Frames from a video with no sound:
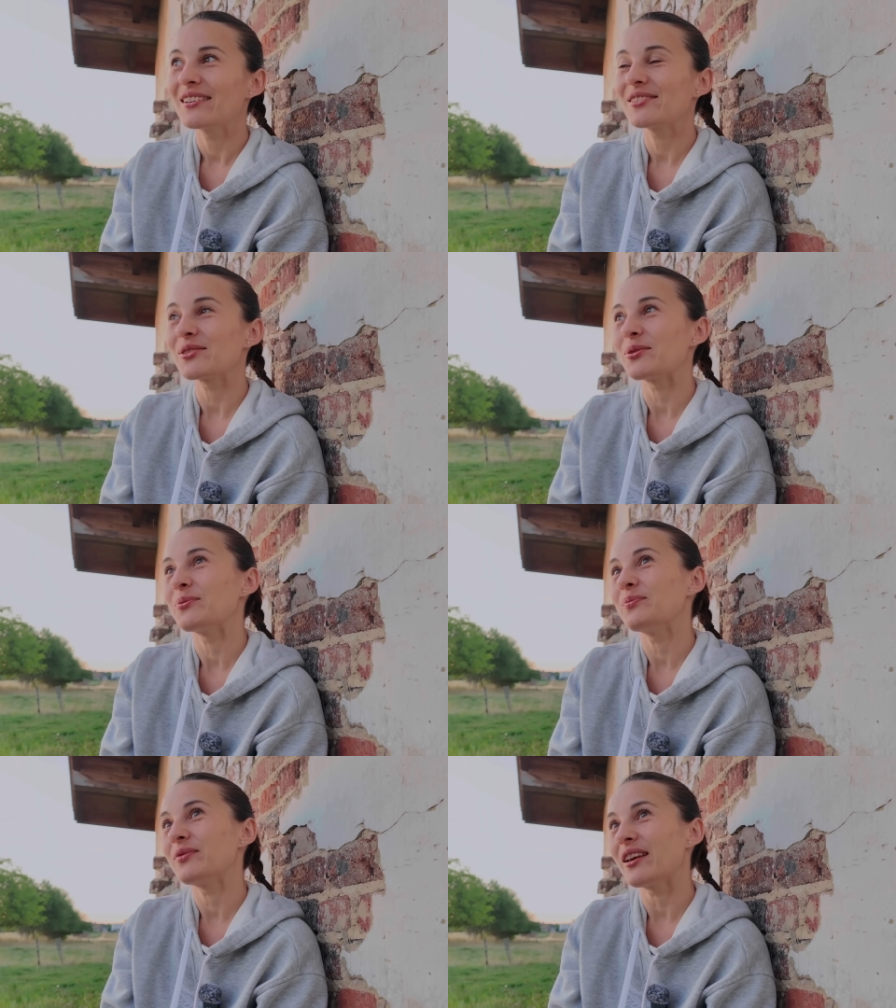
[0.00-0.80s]

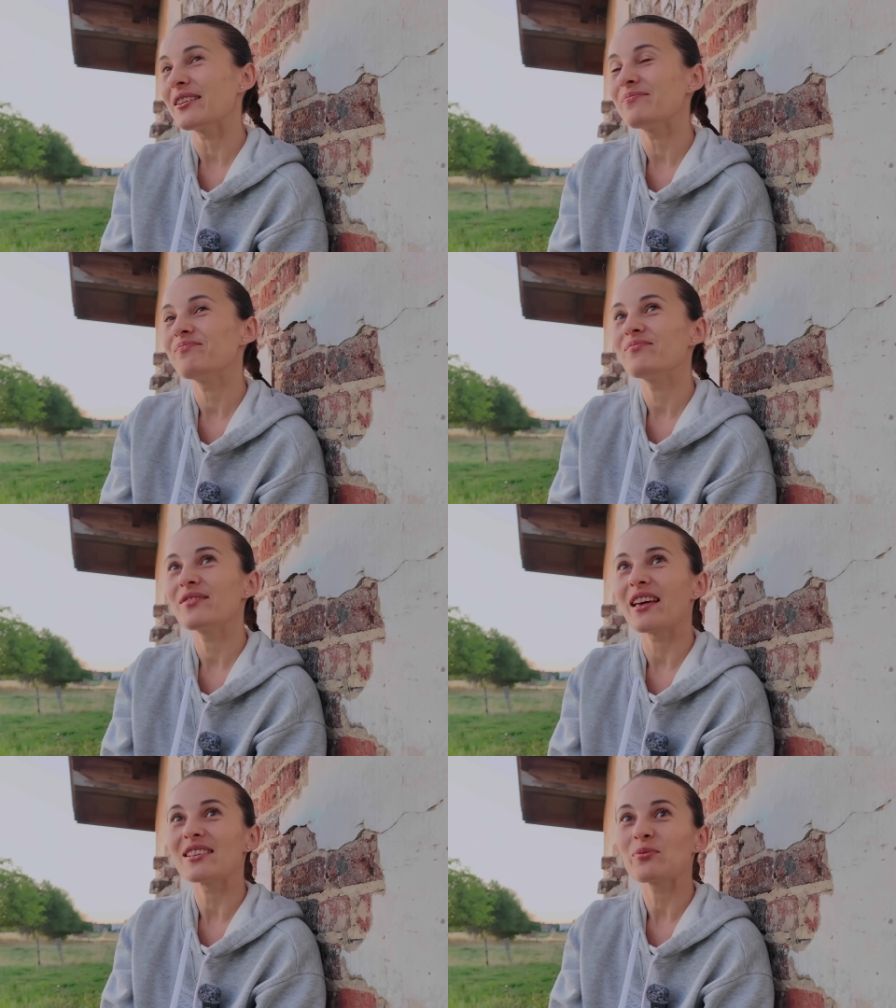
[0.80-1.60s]
So yeah,
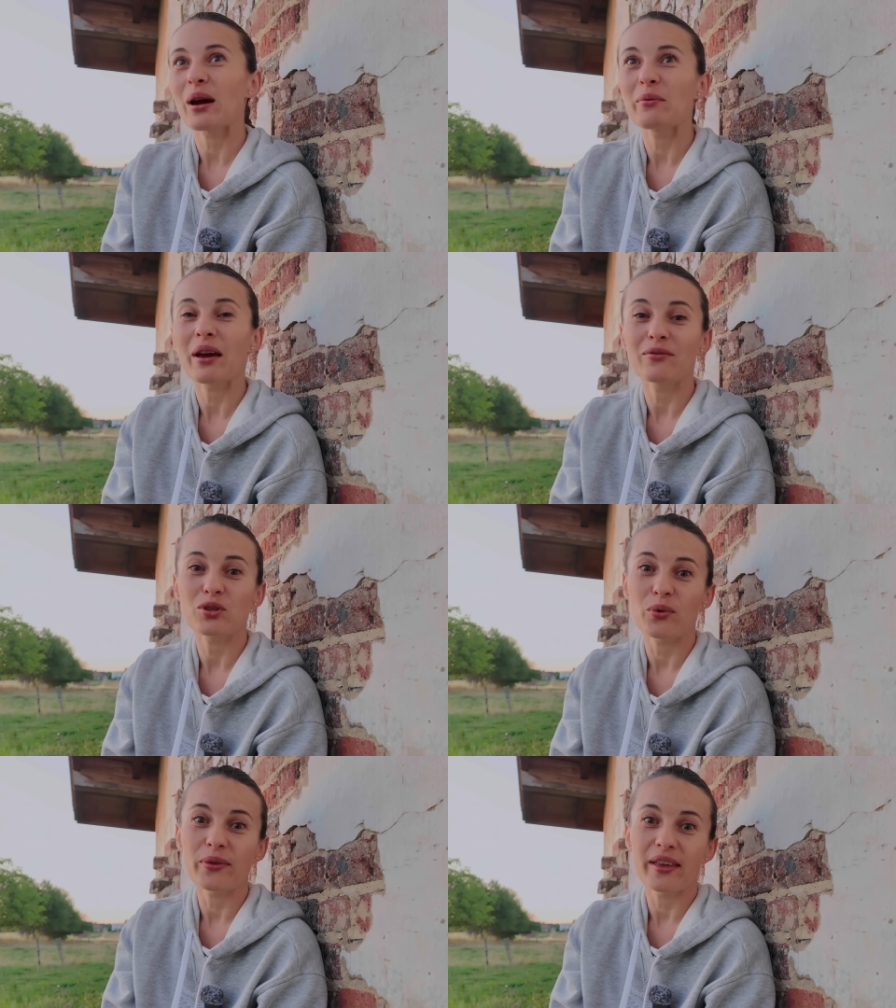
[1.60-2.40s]
that's why we have
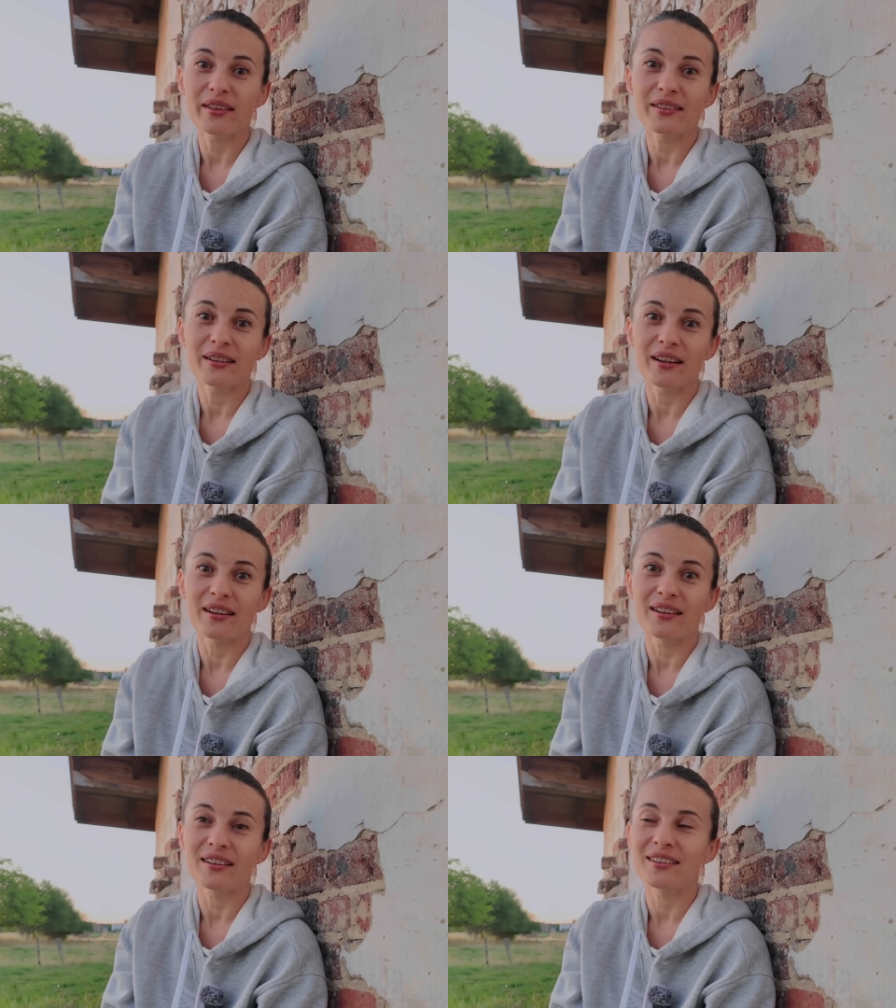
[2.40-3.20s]
chosen
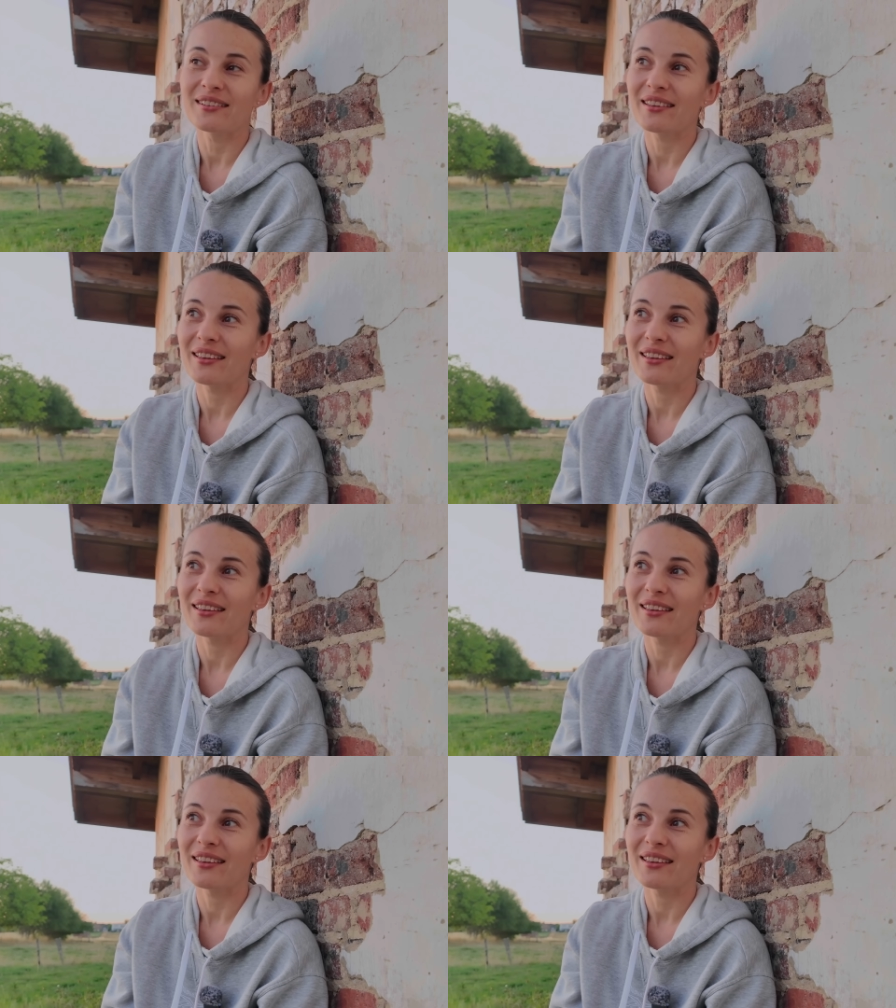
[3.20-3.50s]
uh,